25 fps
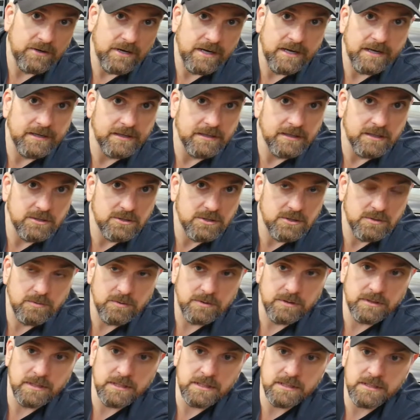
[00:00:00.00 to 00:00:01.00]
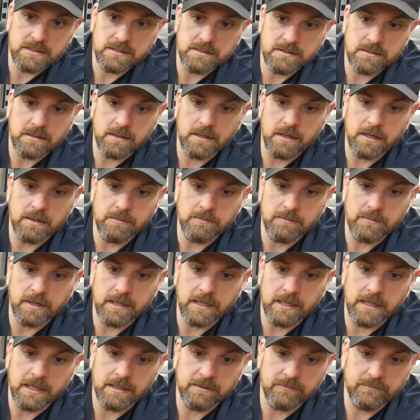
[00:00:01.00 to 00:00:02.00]
had an issue with these.
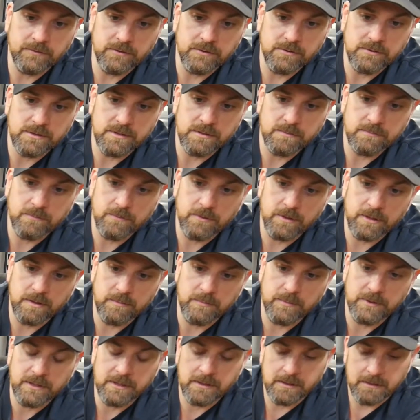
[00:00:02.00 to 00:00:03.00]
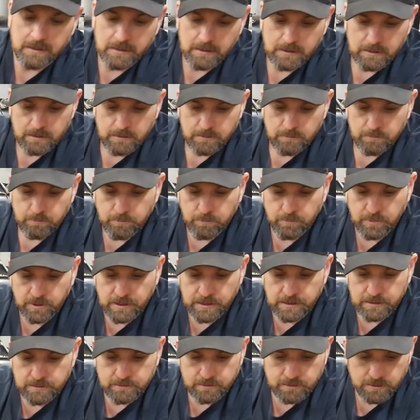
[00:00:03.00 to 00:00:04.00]
I have used them quite a bit,
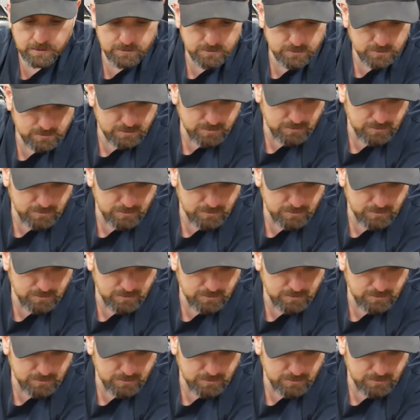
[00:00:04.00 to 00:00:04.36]
but I just